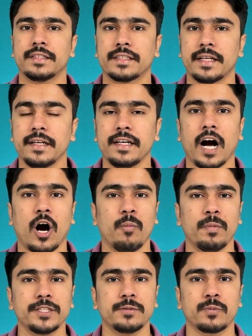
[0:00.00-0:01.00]
Think how
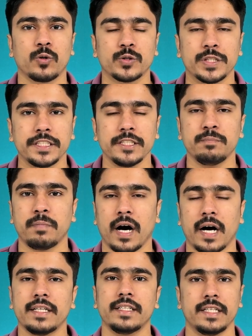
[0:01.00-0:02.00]
much processing
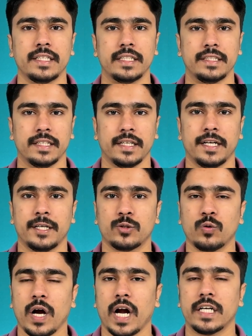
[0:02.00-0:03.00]
power they need
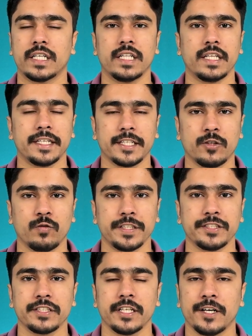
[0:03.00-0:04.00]
to handle the
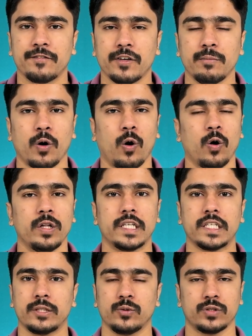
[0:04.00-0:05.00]
requests from all
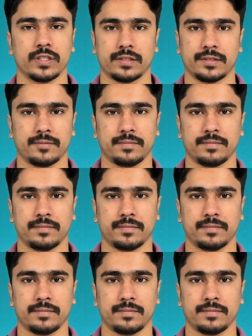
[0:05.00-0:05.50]
their users.